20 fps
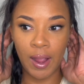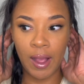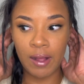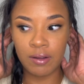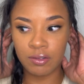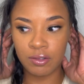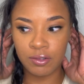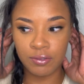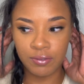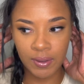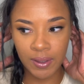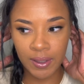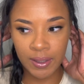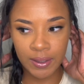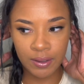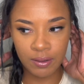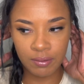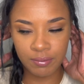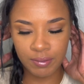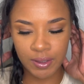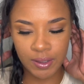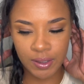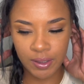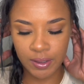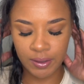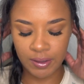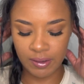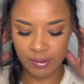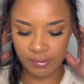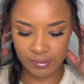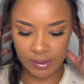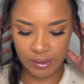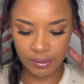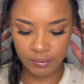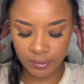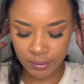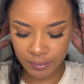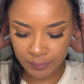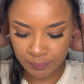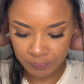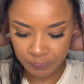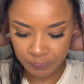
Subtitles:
How'd you find your vendor, etc.